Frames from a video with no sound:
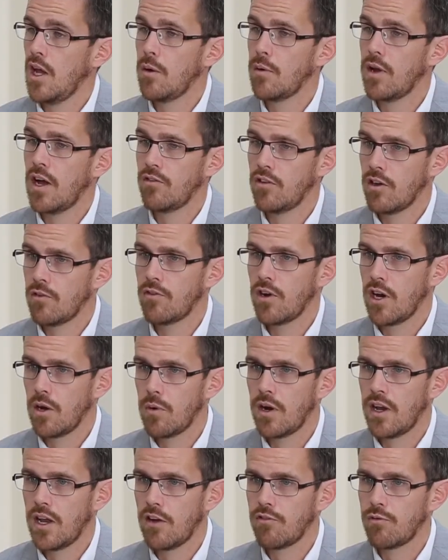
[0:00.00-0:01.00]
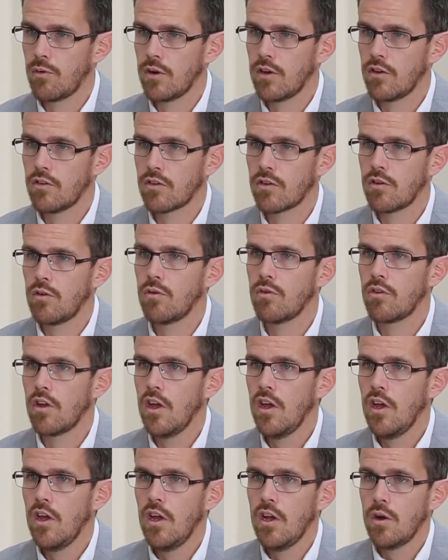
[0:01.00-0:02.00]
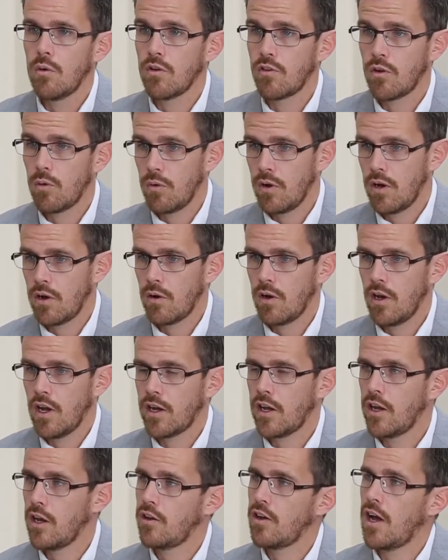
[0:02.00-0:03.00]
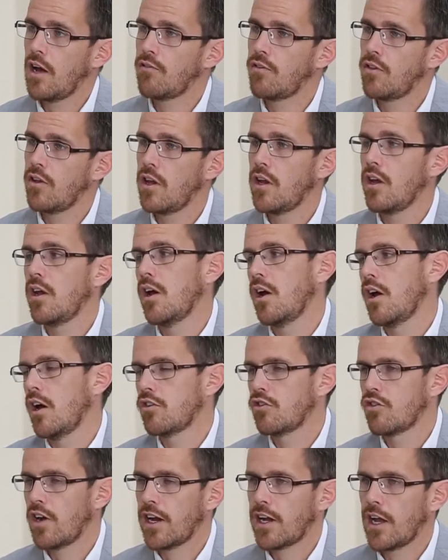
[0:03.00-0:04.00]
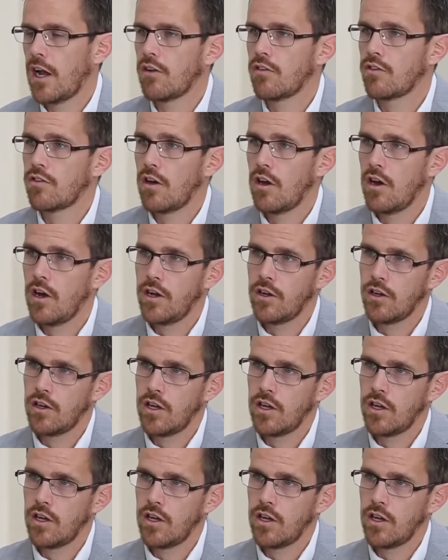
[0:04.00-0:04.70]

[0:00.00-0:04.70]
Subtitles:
we have done very well in F1 in schools. We're lucky to have the track outside and